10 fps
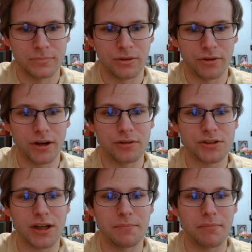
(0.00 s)
We're going to go
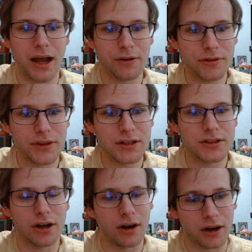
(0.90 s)
Zombira the
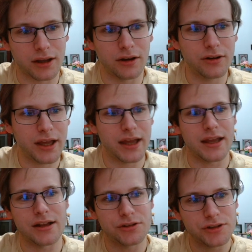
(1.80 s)
Dark. Okay,
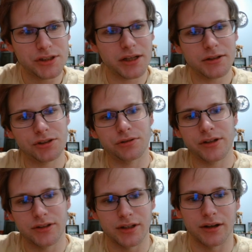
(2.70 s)
interesting
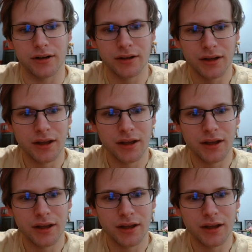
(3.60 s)
choice here.